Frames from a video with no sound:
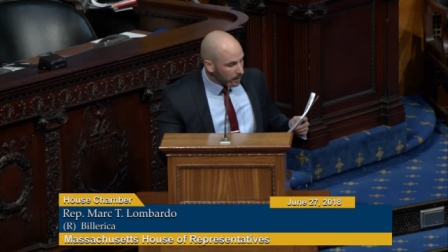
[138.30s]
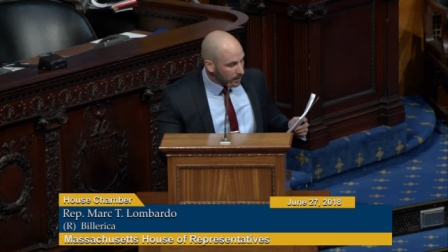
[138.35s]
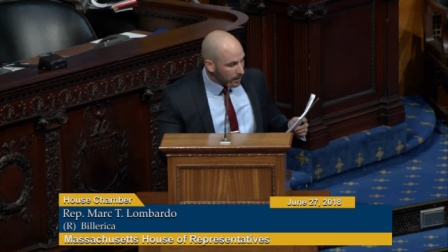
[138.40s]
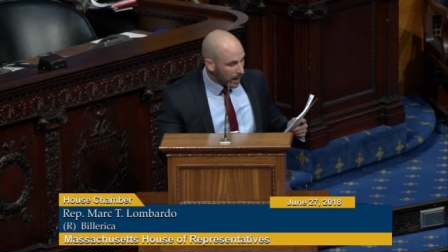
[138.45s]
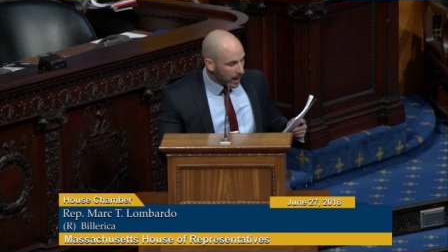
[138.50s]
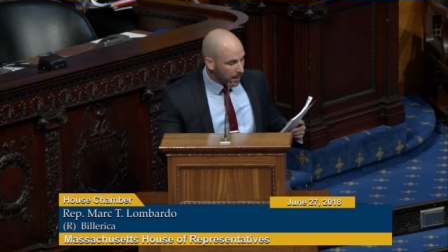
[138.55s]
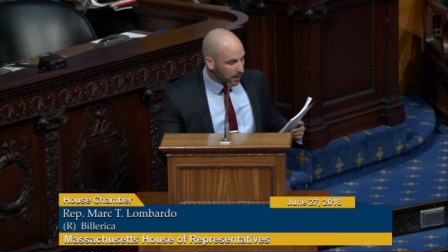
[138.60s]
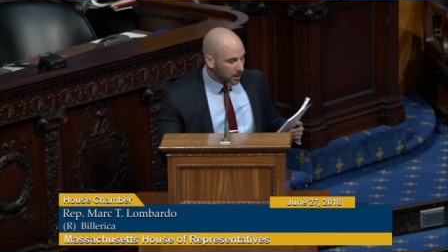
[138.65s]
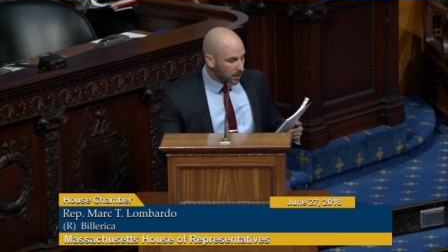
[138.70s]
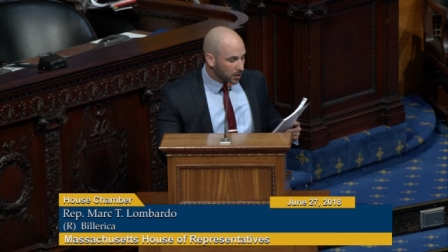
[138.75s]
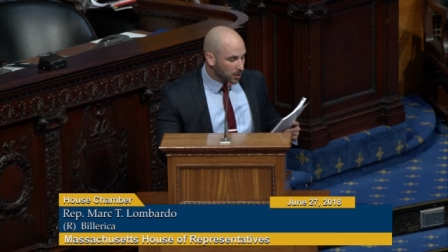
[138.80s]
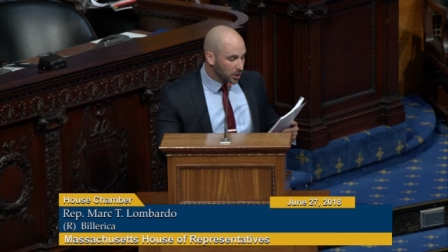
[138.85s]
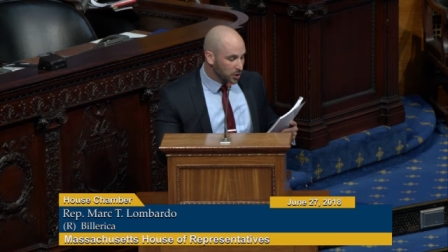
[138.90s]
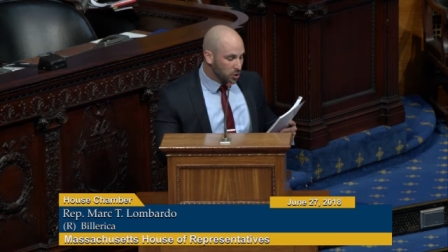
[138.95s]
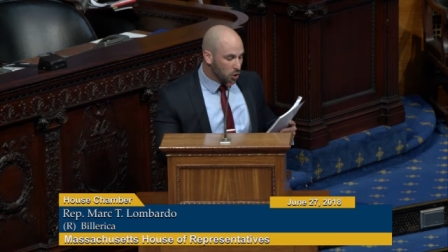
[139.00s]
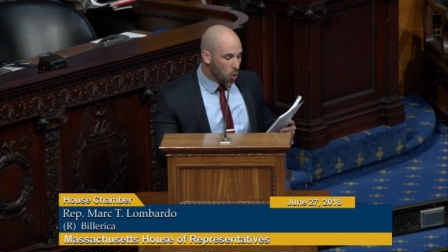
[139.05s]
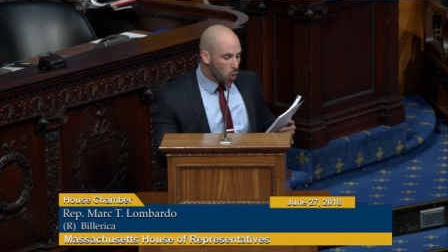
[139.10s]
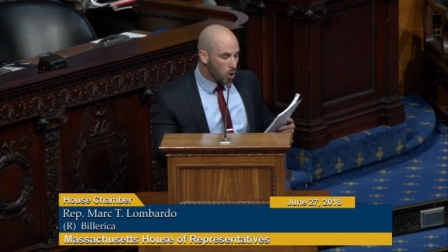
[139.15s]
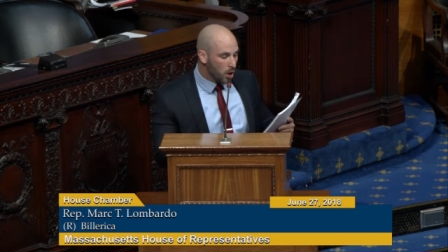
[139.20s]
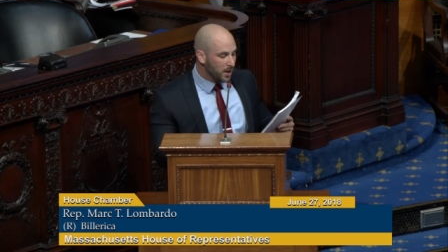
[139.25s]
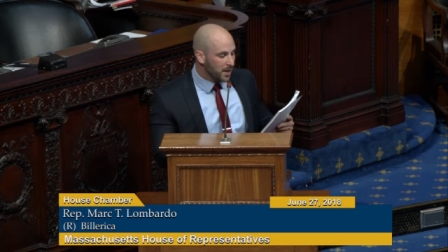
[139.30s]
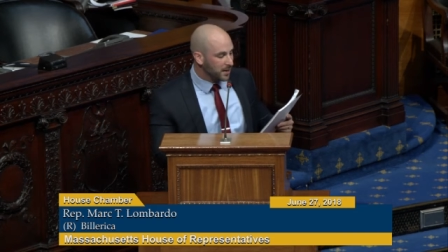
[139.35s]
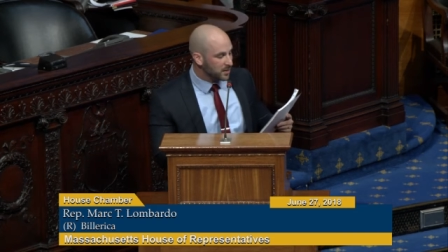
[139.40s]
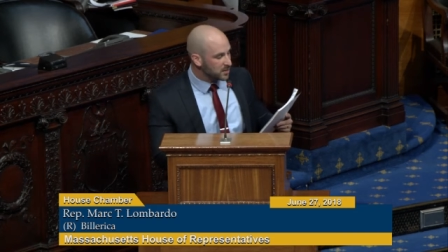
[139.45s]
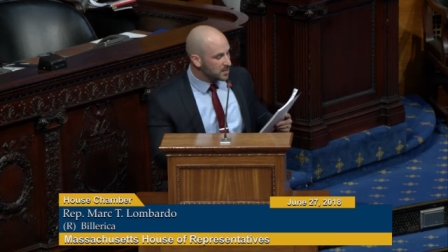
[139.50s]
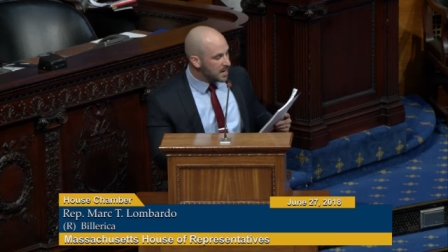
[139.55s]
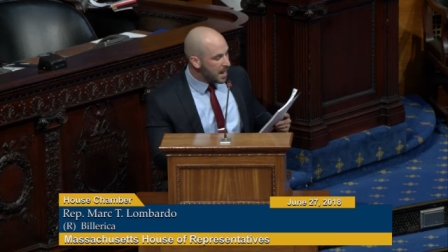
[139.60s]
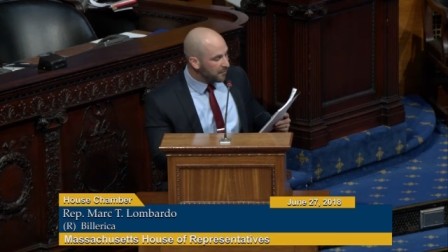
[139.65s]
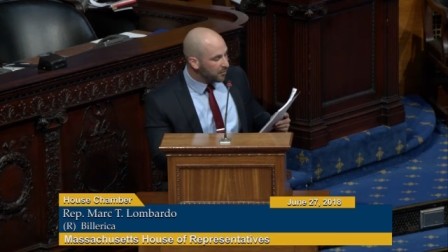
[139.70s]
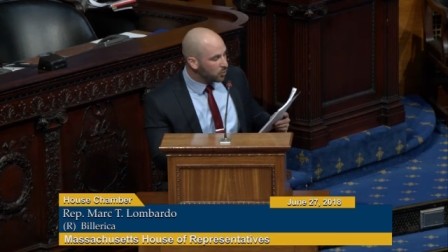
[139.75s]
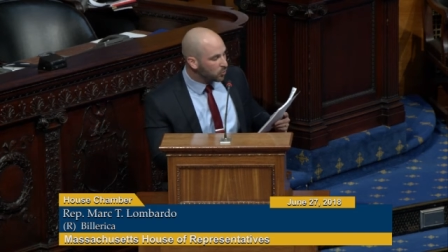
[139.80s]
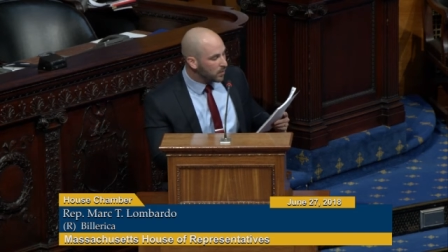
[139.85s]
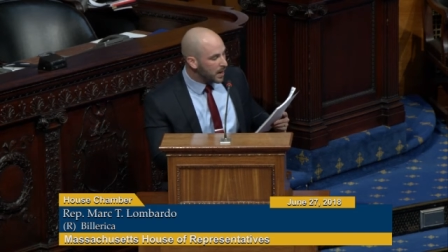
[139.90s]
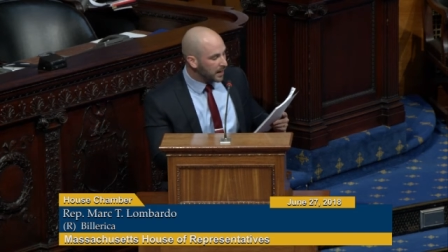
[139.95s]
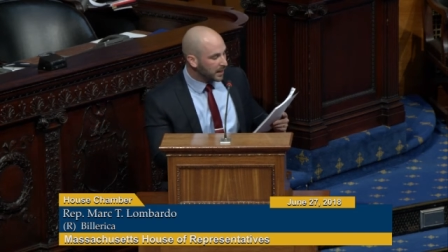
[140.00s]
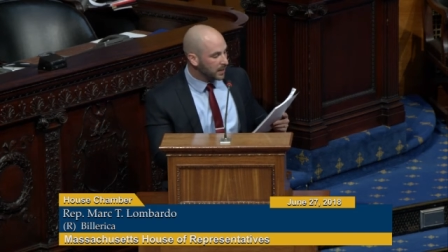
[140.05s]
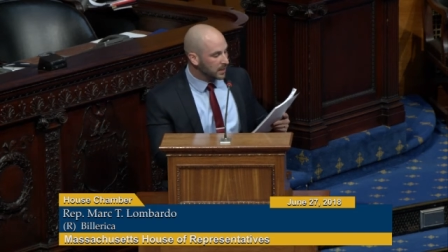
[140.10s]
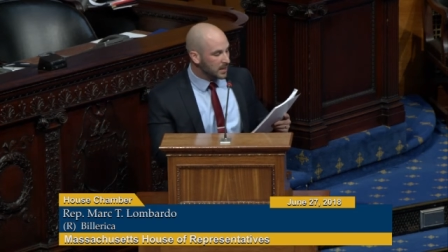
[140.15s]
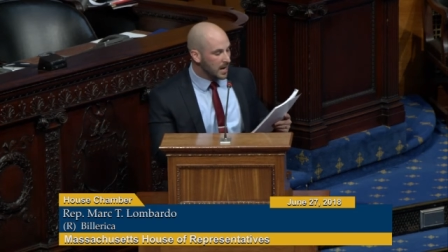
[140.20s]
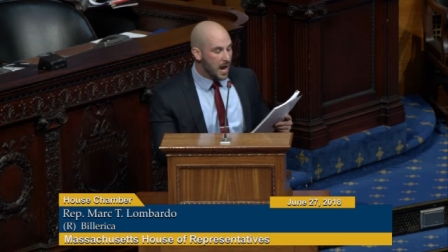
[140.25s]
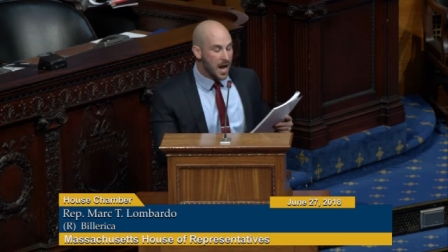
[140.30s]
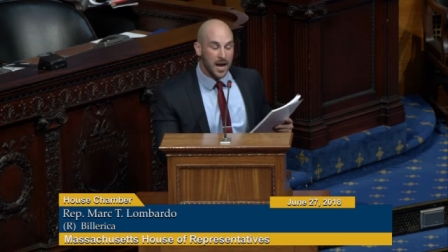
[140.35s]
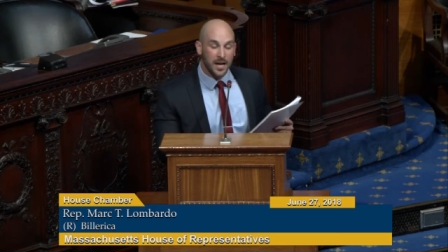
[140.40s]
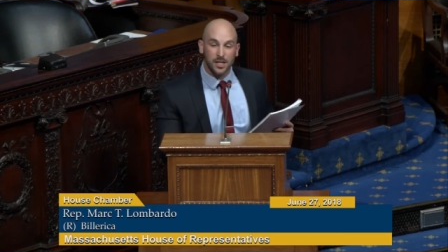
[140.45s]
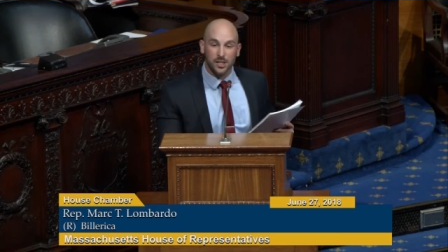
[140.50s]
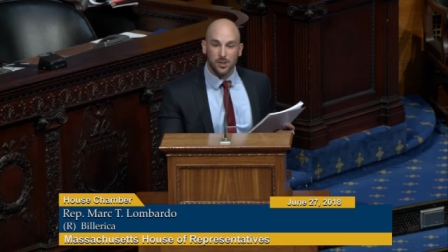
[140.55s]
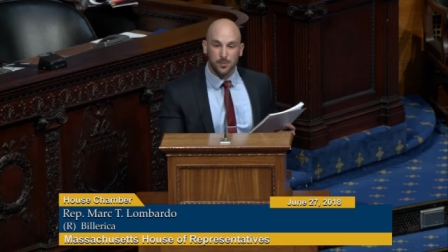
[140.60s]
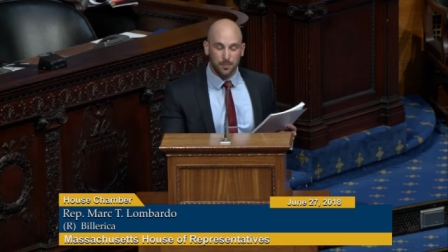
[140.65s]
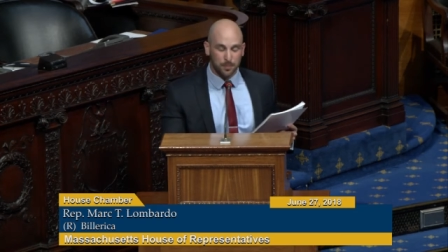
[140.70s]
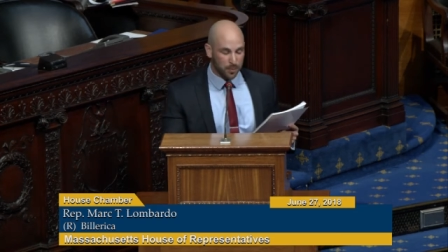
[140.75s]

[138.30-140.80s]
that this court has never recognized